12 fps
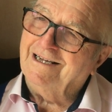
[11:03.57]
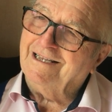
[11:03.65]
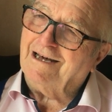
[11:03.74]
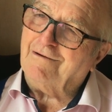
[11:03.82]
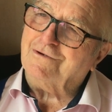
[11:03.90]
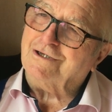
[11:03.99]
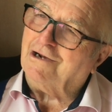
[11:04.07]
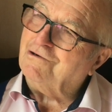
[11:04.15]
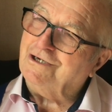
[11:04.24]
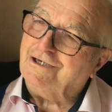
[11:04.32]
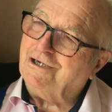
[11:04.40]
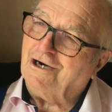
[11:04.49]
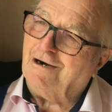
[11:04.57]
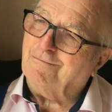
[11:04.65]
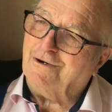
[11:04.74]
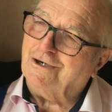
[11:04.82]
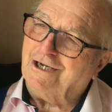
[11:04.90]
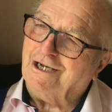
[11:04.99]
That was the only time
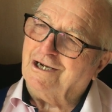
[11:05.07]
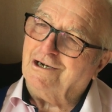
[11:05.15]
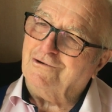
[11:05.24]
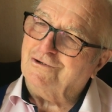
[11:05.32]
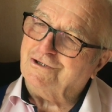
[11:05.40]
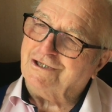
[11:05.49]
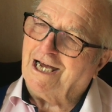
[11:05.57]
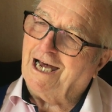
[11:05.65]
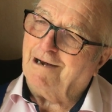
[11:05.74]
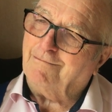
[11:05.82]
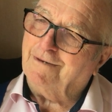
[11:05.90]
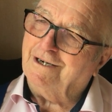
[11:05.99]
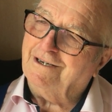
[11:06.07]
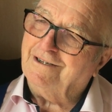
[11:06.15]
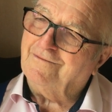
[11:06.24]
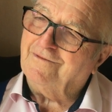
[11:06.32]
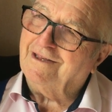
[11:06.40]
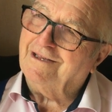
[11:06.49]
I didn't go with Sam.
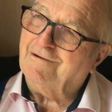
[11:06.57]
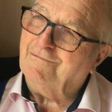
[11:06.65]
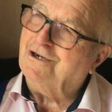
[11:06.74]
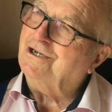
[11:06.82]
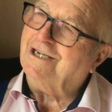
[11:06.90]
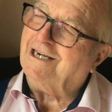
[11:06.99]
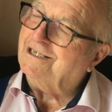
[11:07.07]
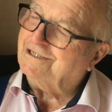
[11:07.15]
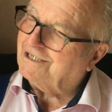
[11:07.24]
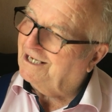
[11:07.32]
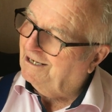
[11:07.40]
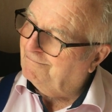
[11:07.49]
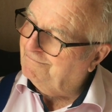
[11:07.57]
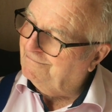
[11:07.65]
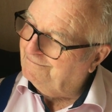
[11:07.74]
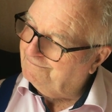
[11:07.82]
You wouldn't take Sam.